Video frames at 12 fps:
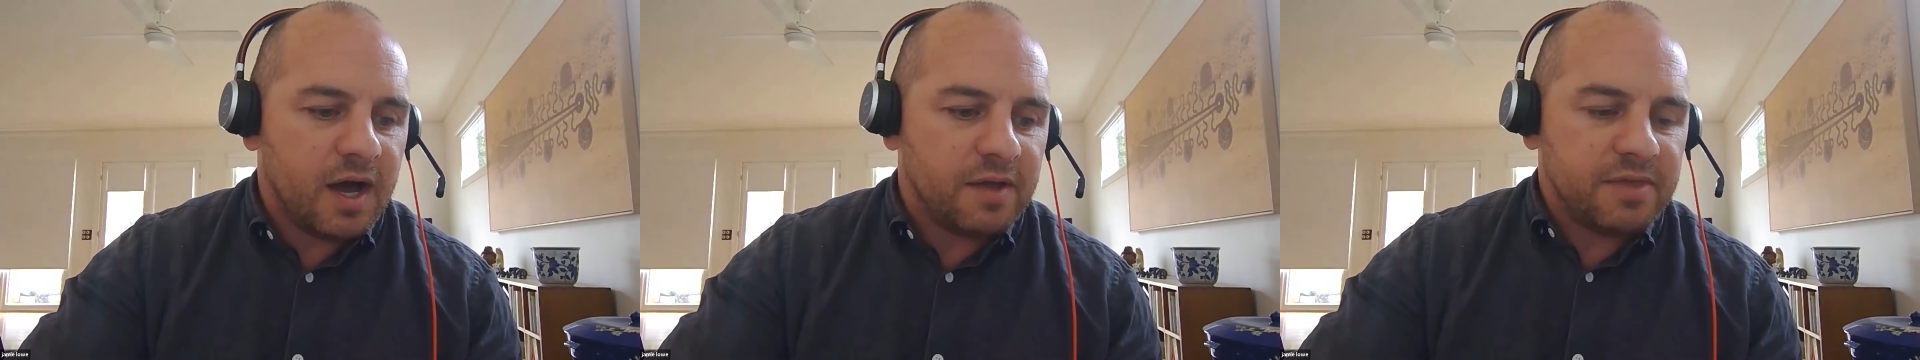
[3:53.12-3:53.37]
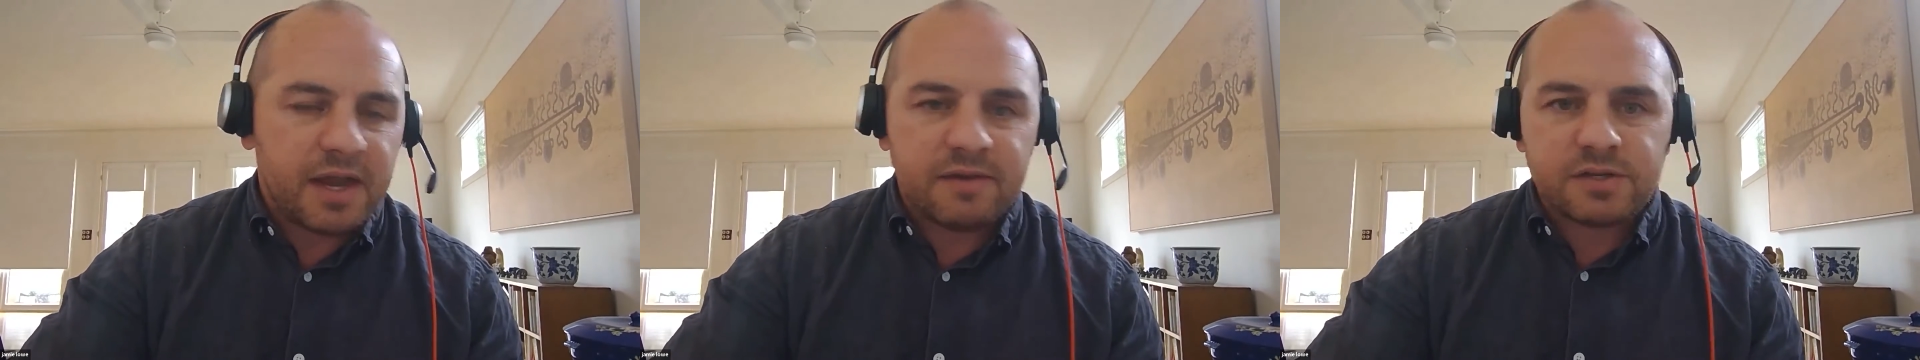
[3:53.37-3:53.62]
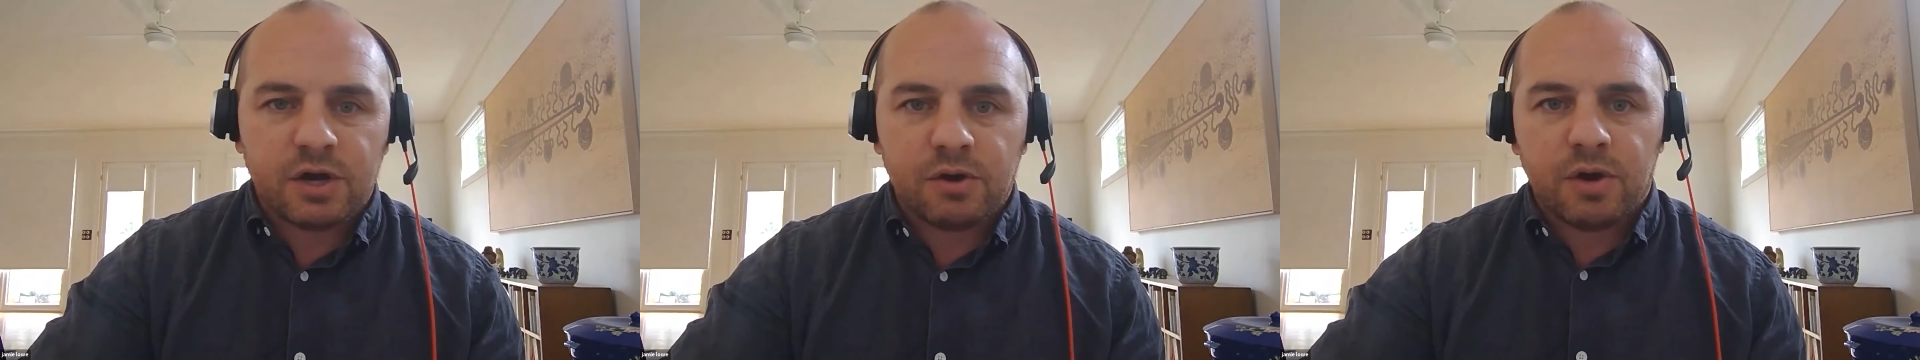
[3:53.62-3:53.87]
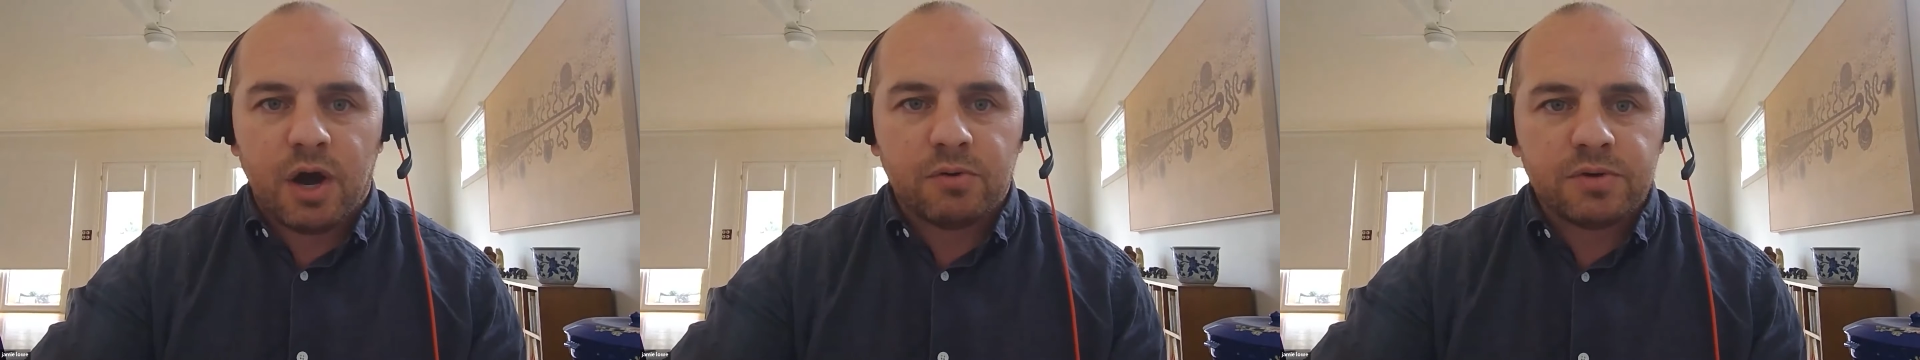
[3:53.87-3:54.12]
native
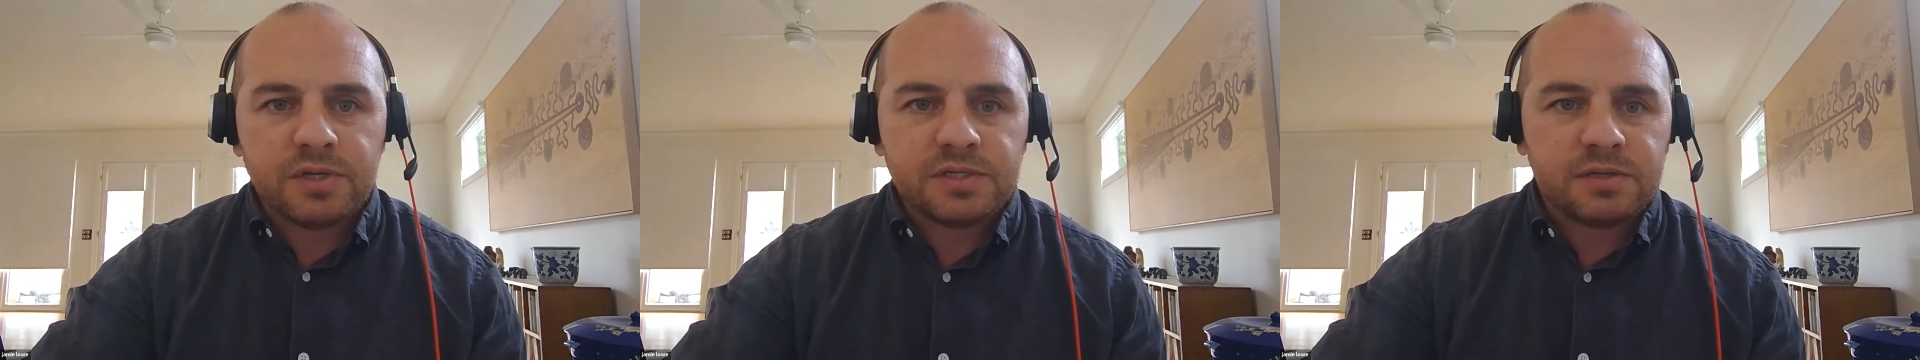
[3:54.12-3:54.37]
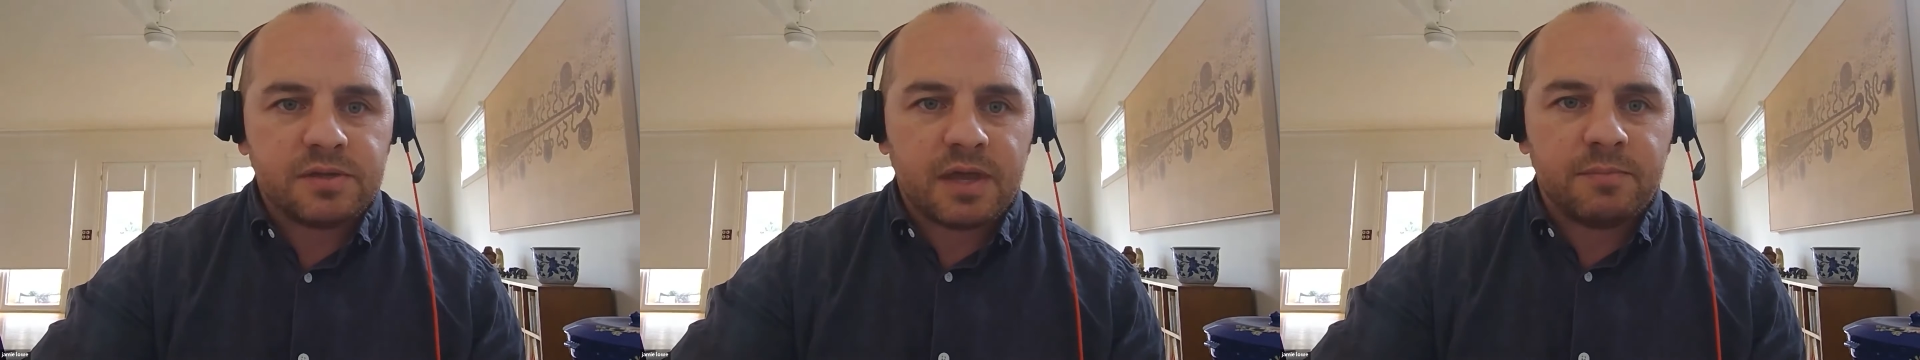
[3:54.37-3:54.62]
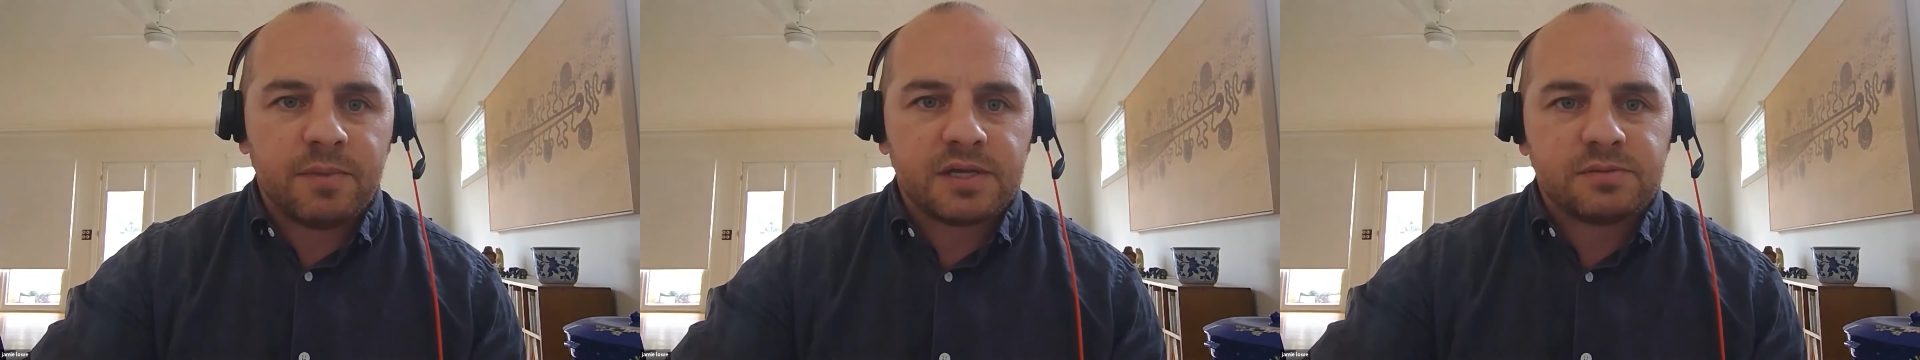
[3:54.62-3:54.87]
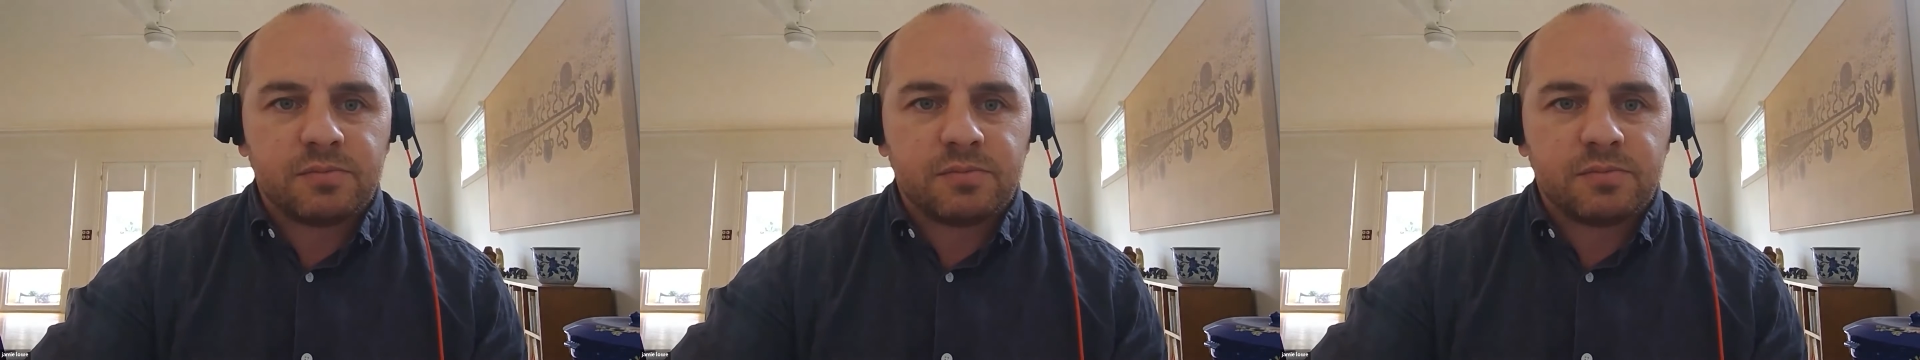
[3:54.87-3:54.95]
title holders, they must,